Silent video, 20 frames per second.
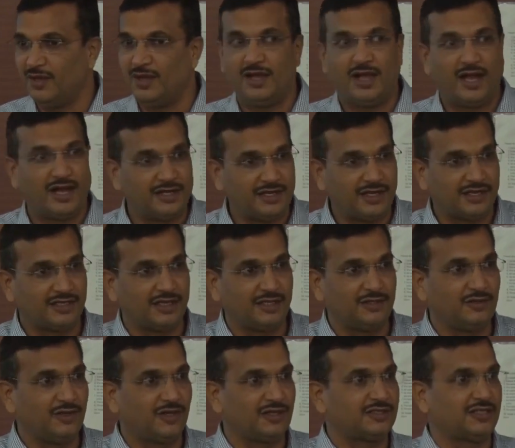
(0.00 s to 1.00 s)
And again
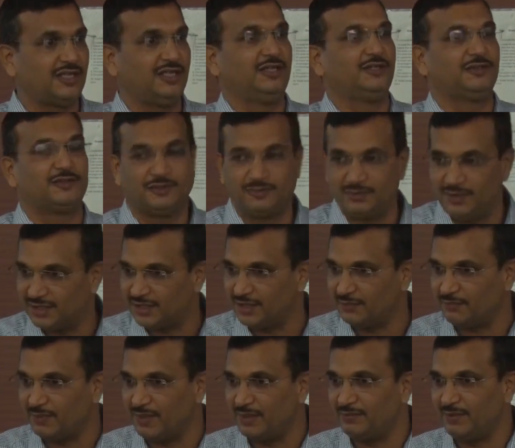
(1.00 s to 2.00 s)
you are telling to make a
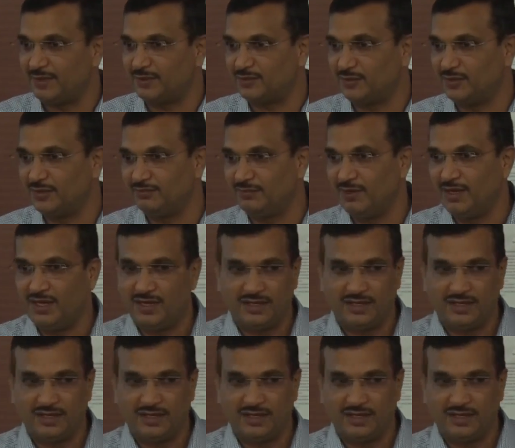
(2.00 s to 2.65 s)
payment to him.